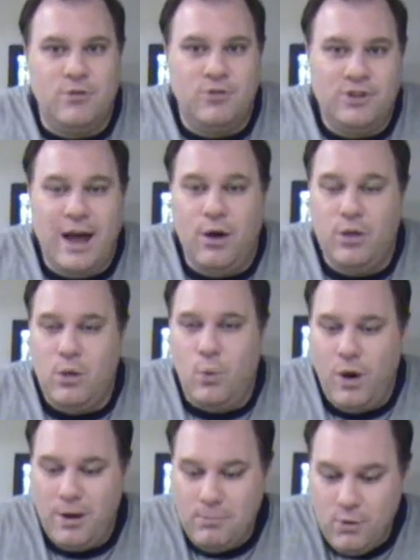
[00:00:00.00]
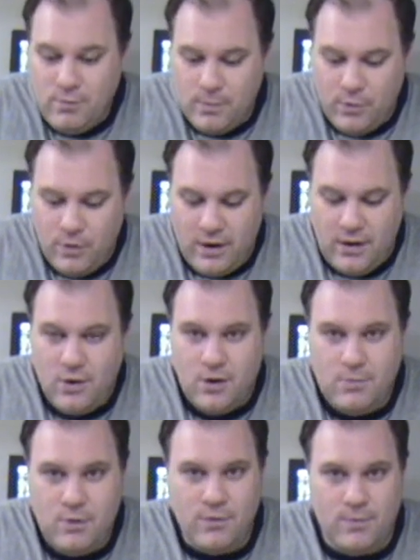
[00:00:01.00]
Atlantic deep sea zones,
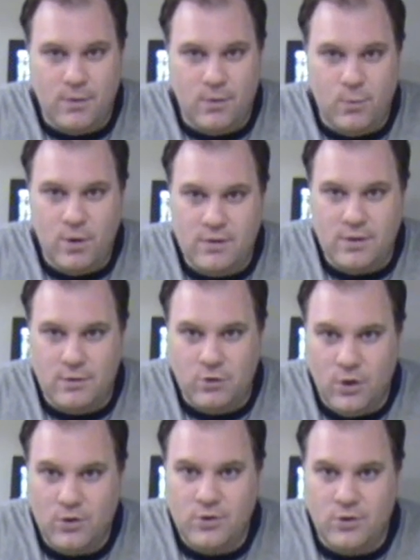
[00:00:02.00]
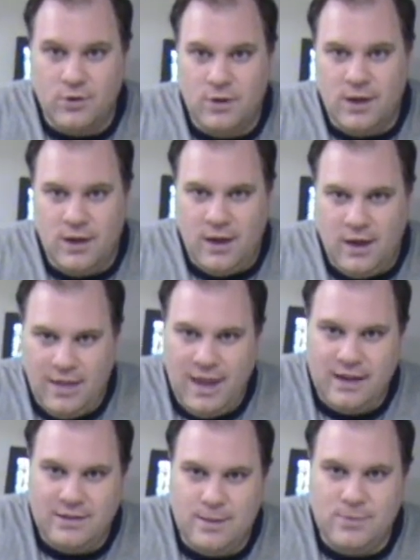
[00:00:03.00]
and then move south, one movement point, you're
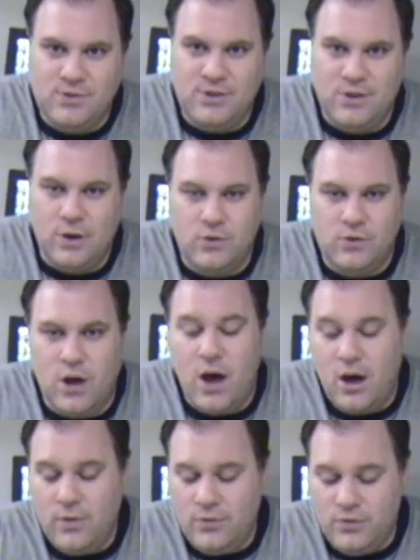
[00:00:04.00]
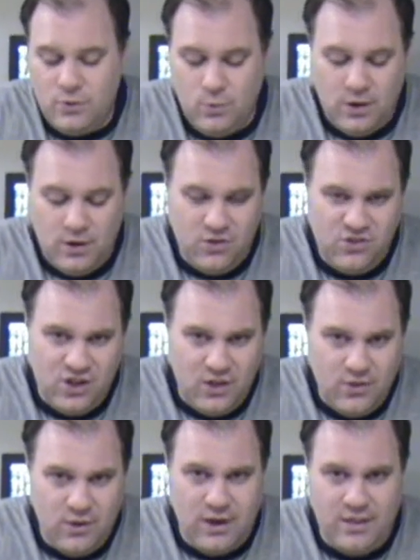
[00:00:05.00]
going to move from one of the northern
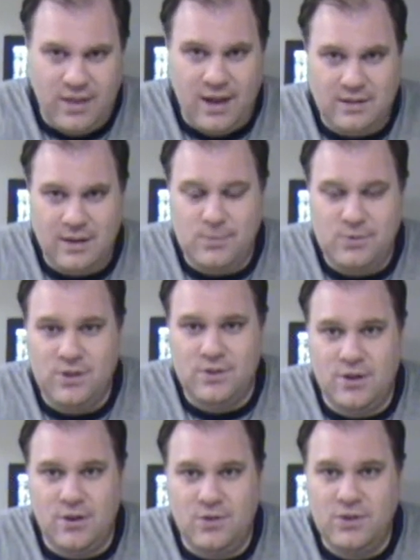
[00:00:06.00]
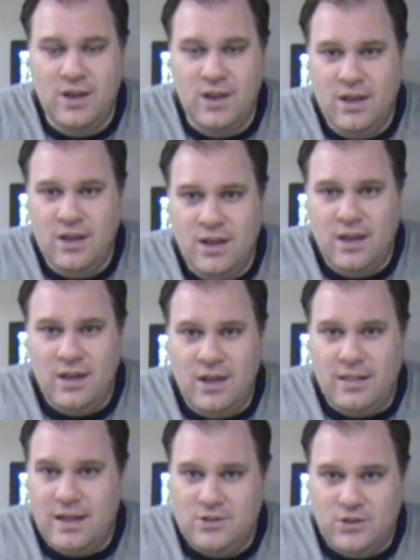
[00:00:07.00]
Atlantic deep sea zones to one of the
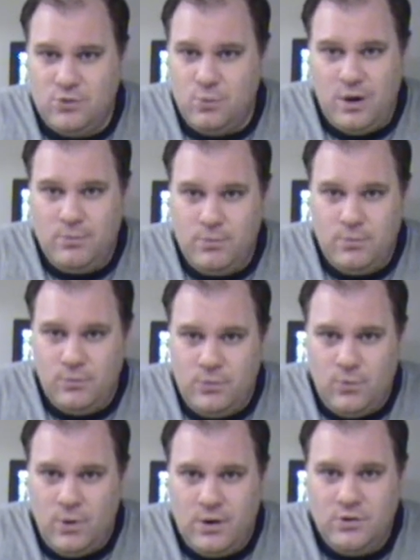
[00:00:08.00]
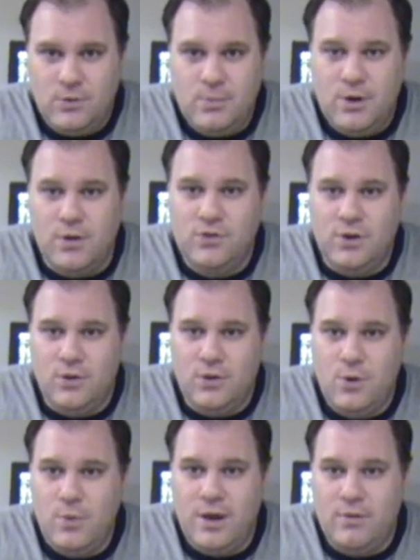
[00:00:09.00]
southern Atlantic deep sea zones.
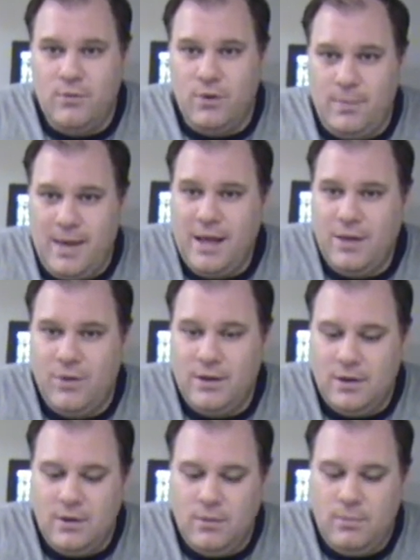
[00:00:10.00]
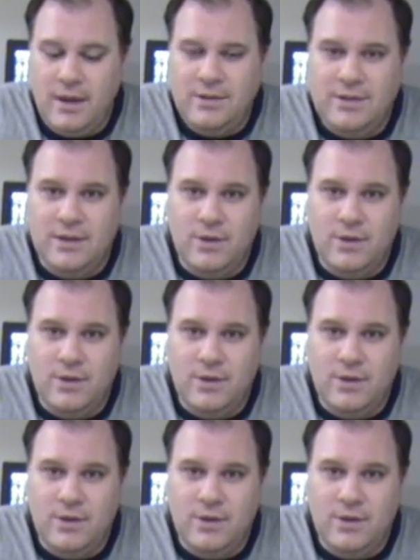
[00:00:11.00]
That's just one two move.